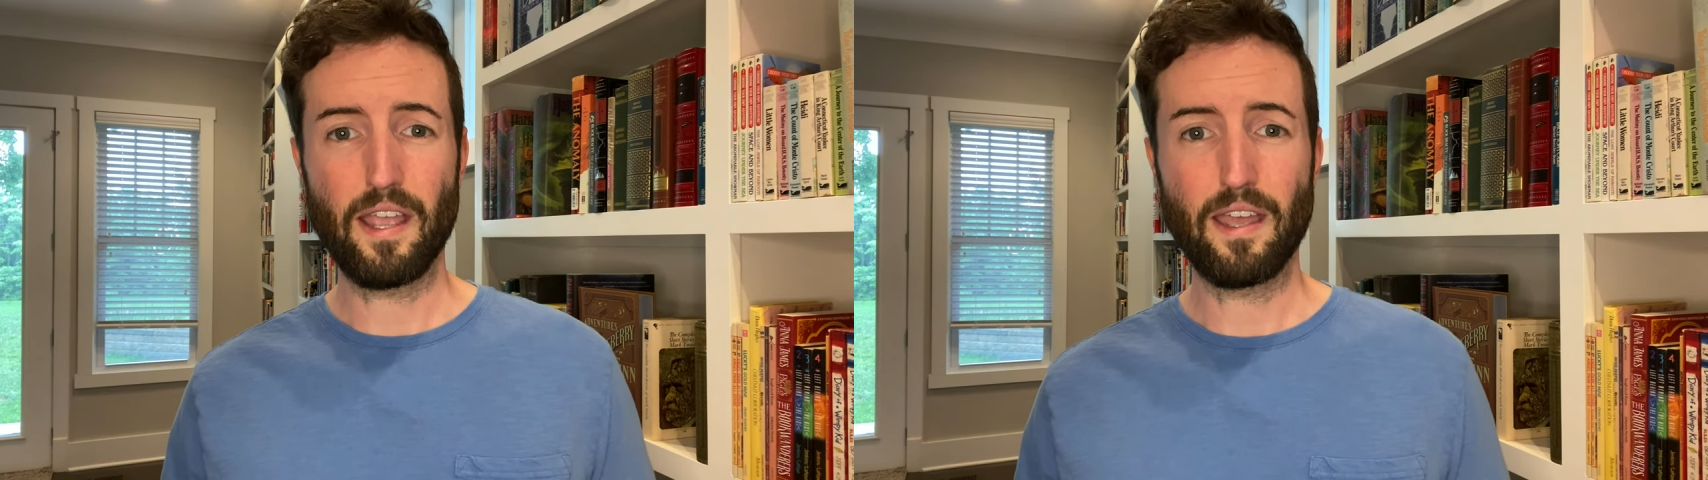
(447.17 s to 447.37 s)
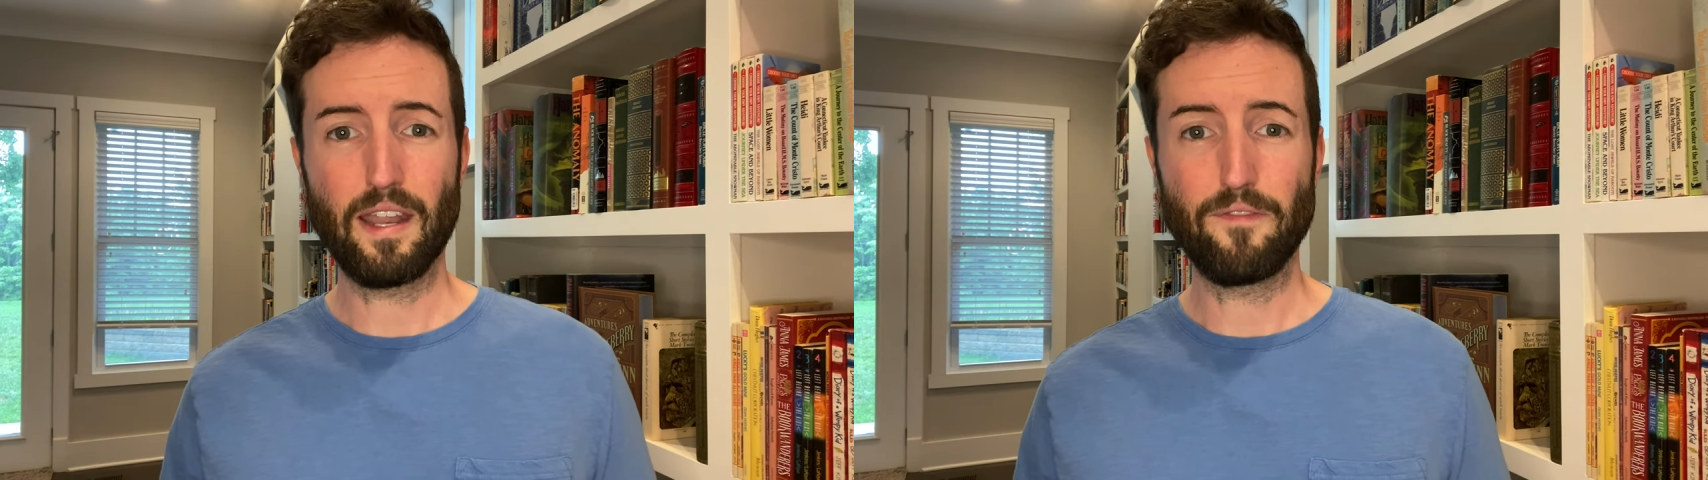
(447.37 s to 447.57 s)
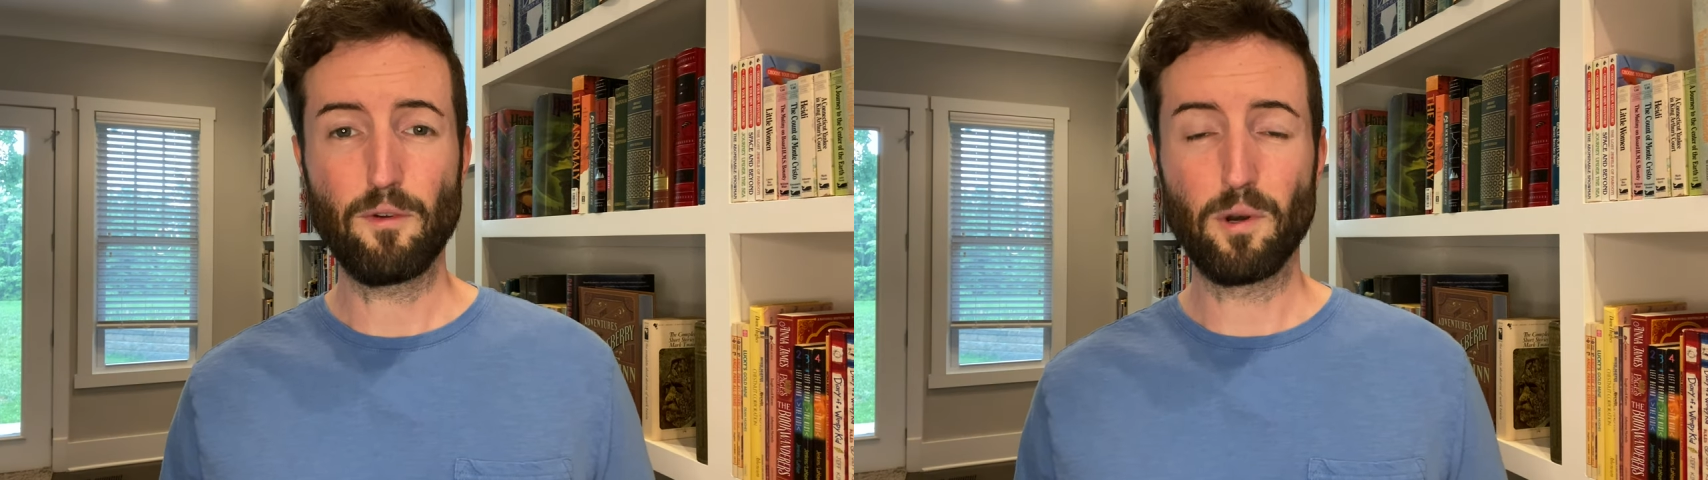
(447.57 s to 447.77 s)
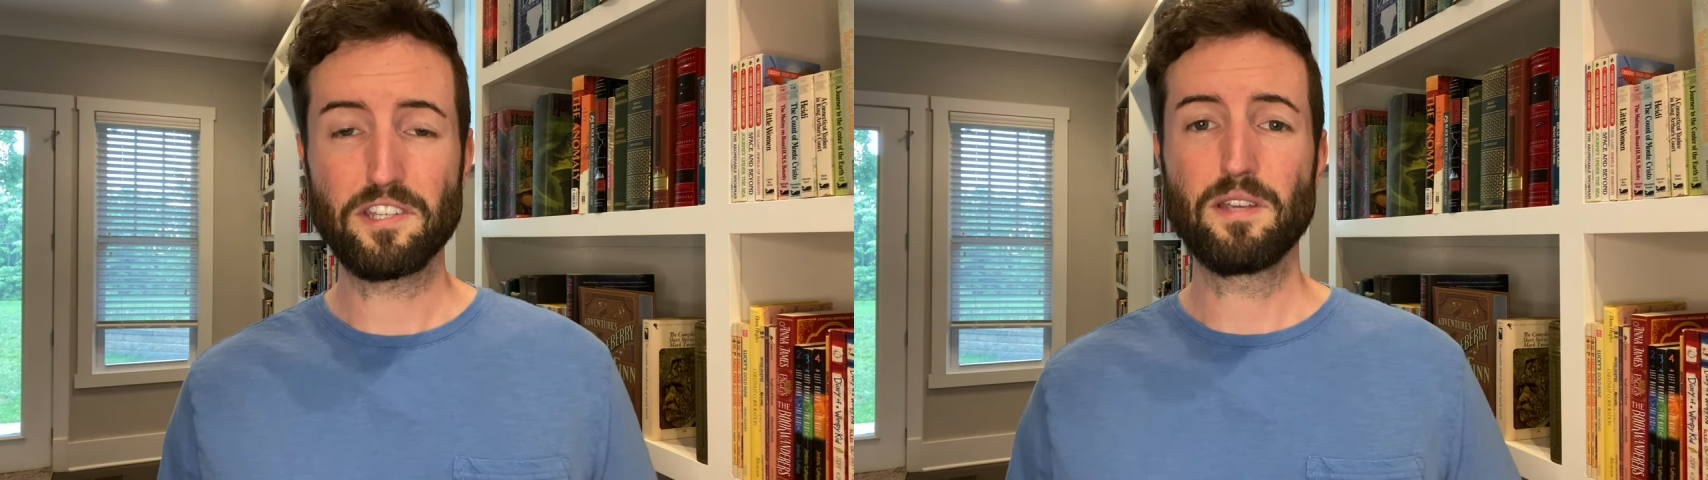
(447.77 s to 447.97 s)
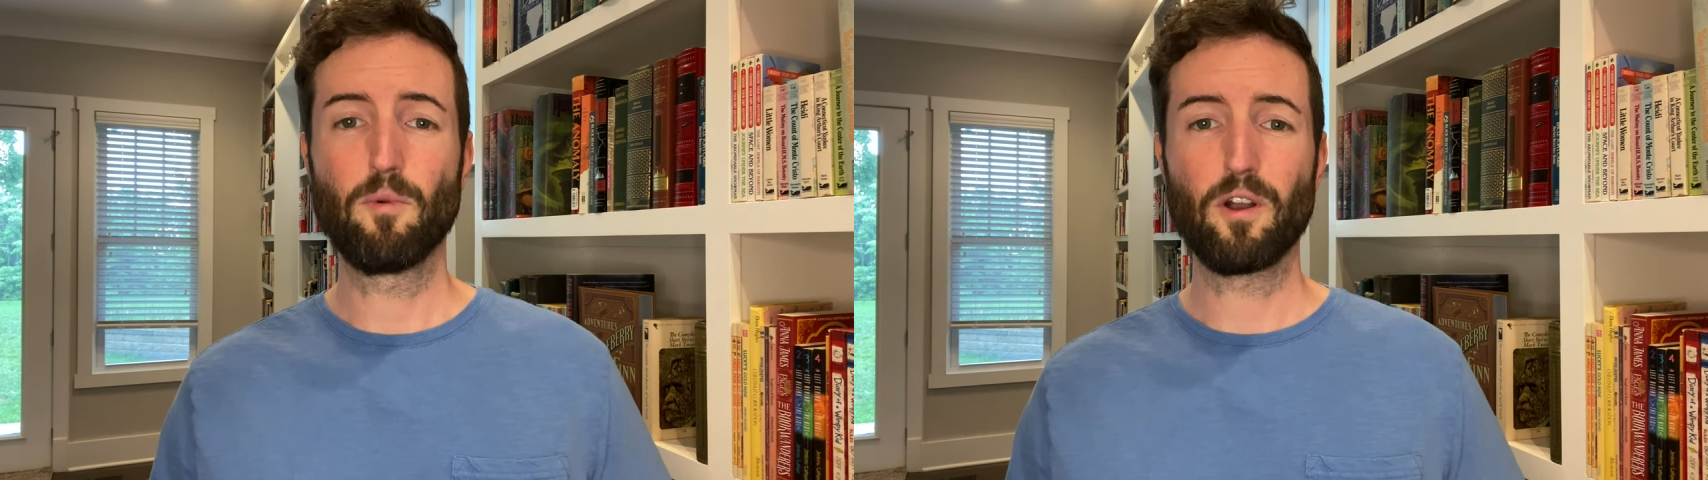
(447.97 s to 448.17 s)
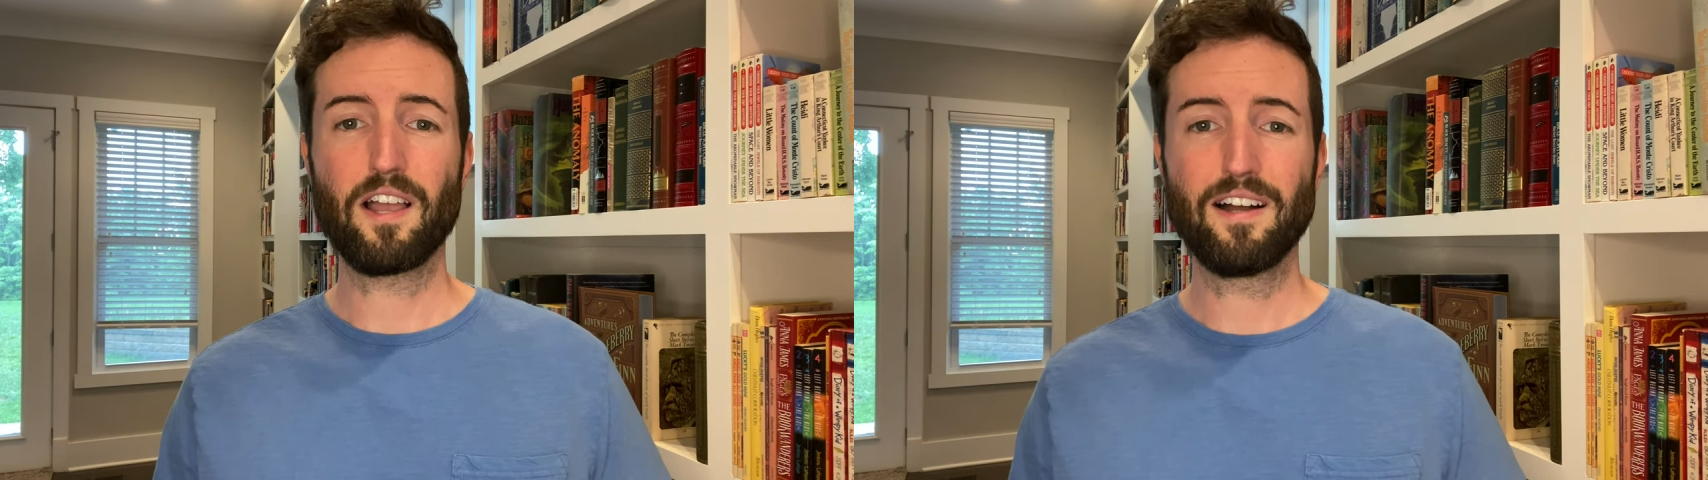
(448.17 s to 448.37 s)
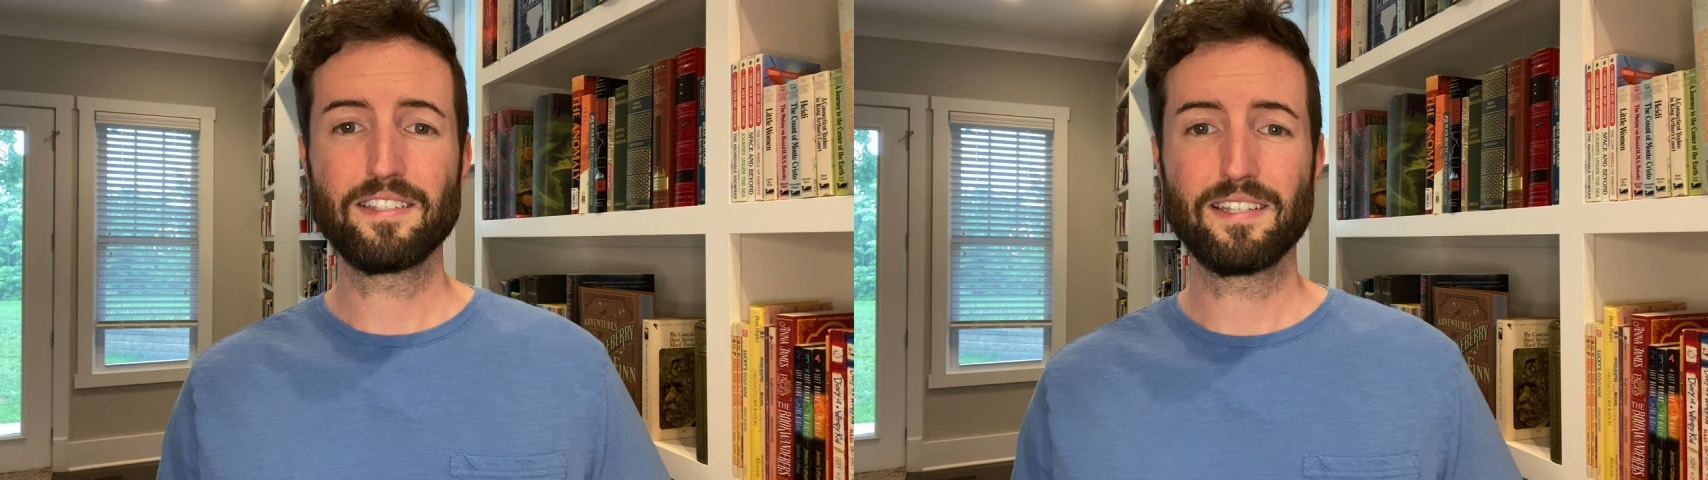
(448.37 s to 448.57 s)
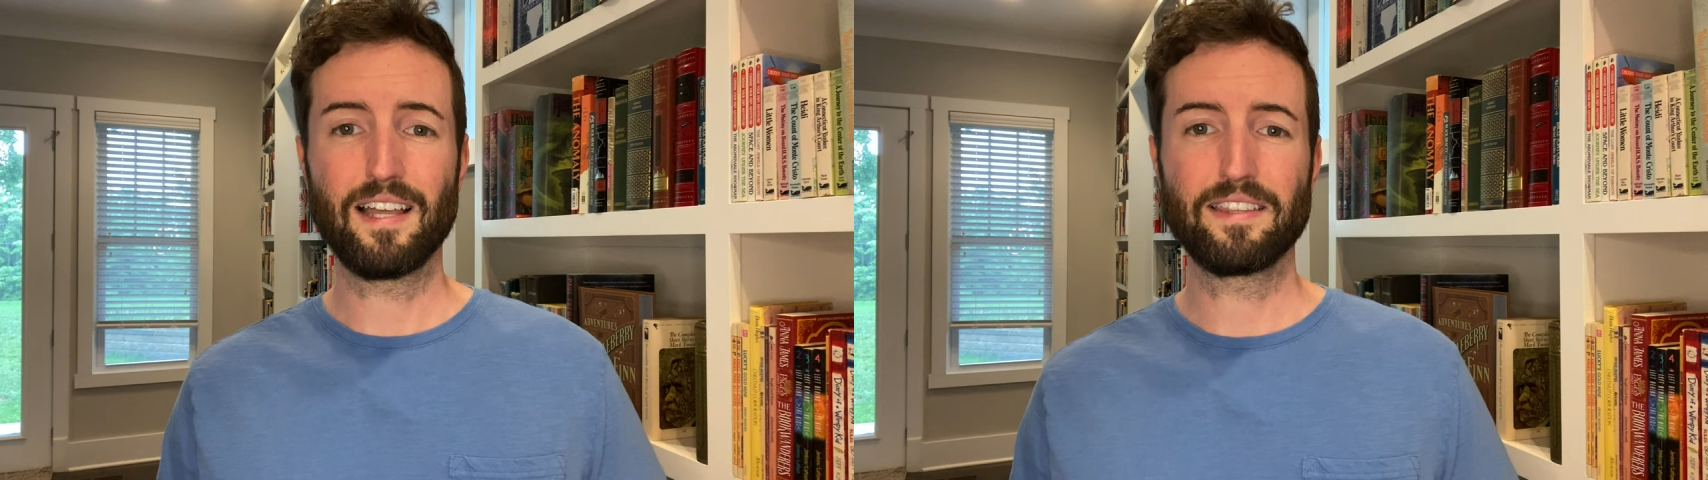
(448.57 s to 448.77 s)
And if you want to see more
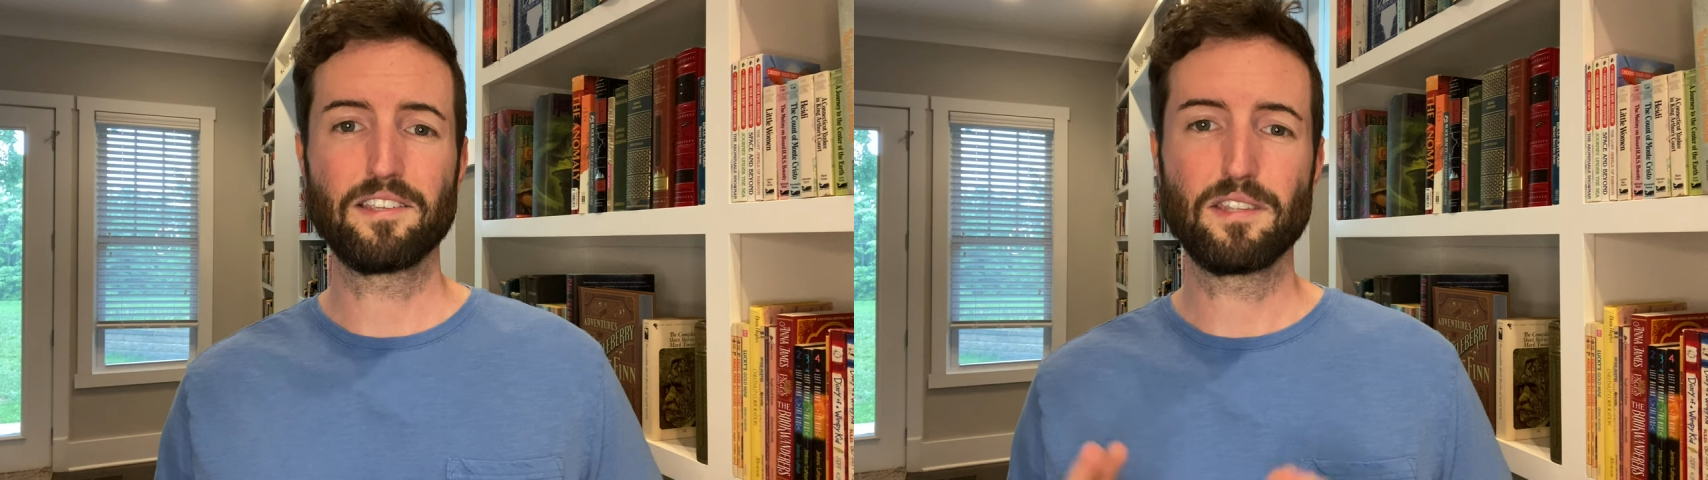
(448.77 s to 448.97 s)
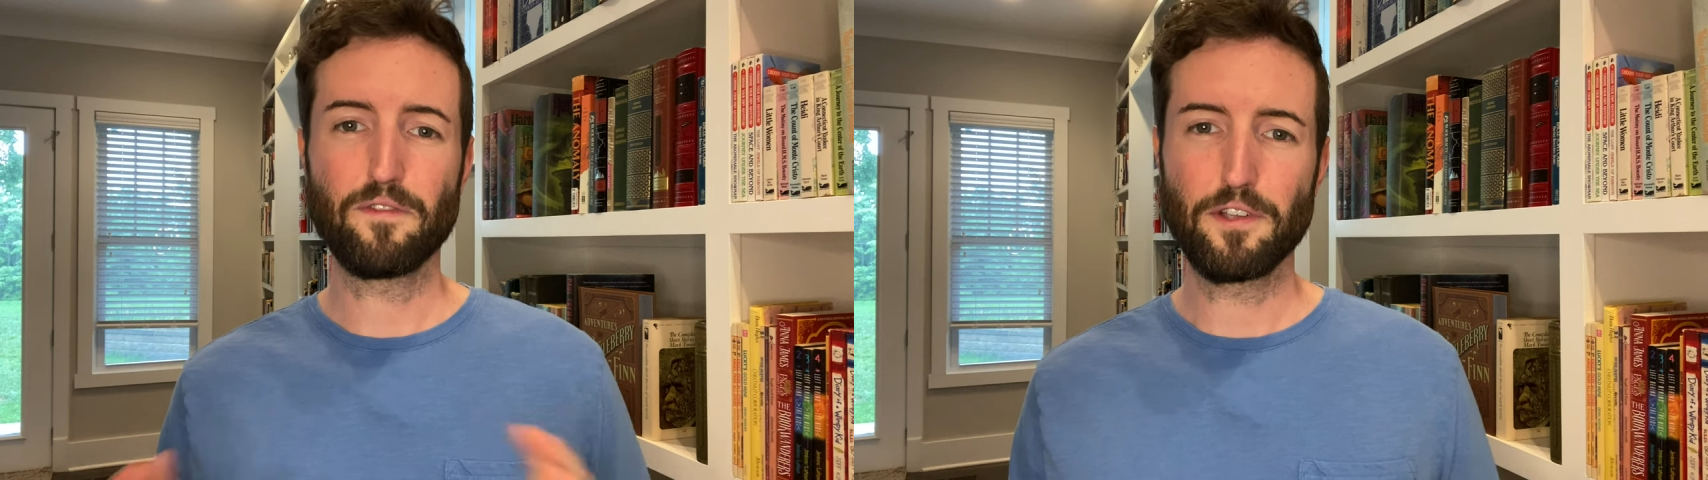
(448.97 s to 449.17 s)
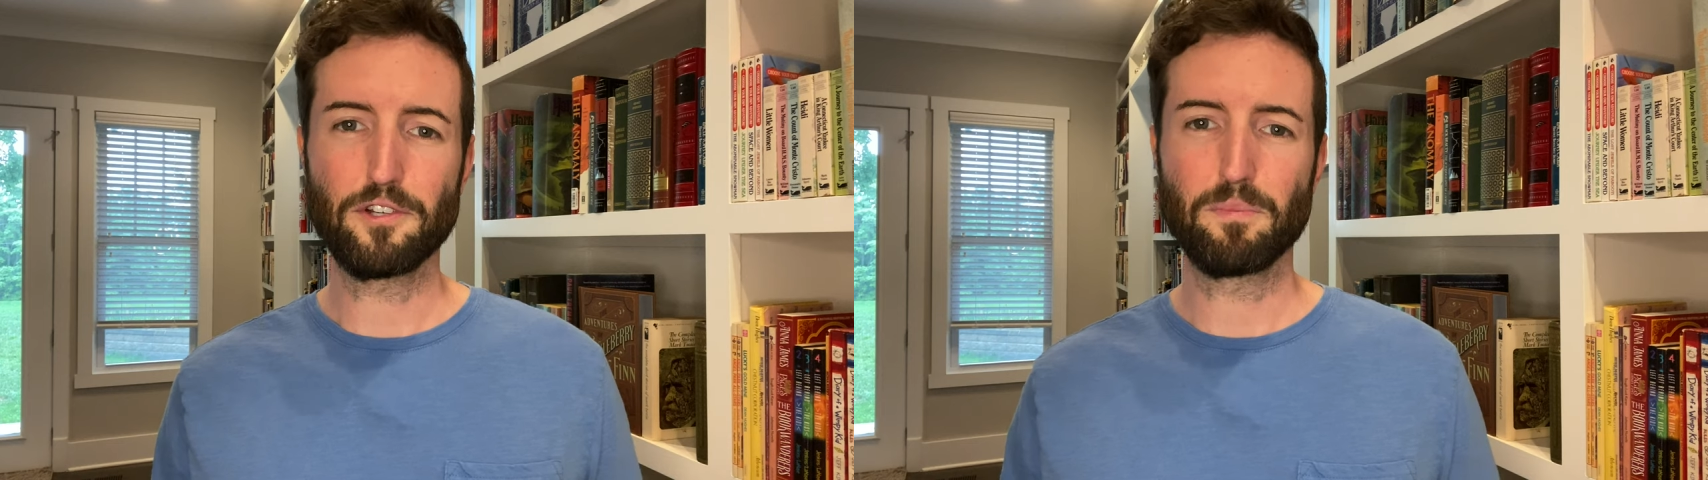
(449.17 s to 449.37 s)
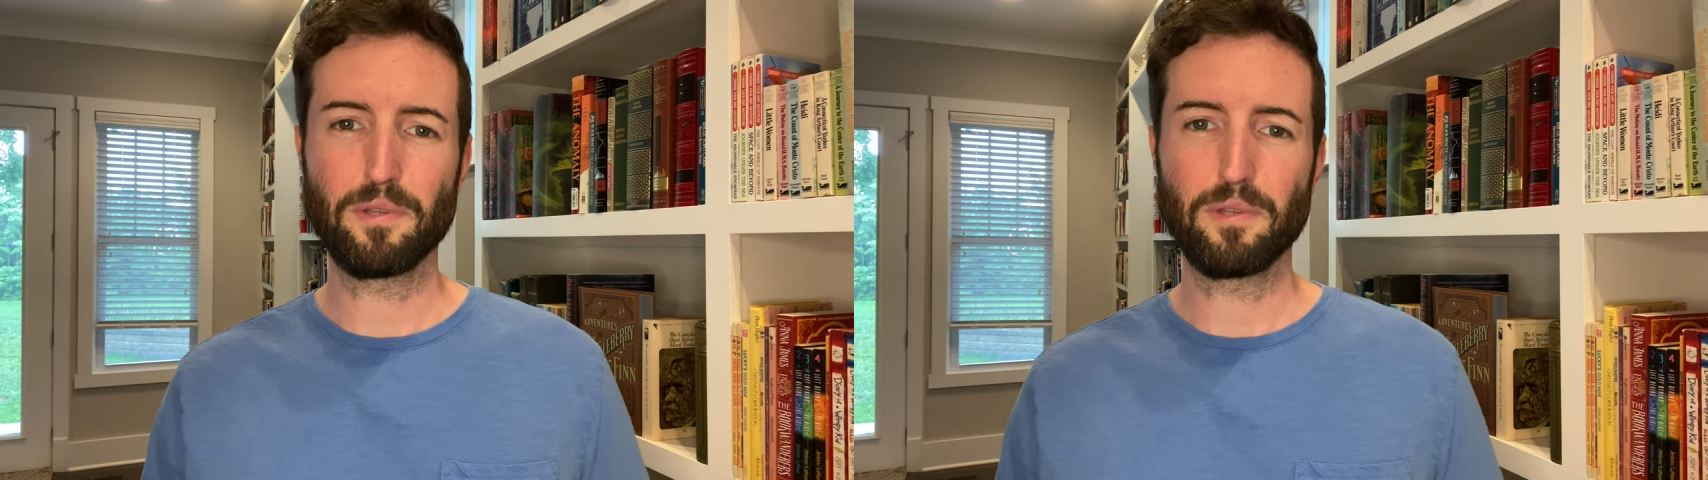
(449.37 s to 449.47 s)
content like this in the future,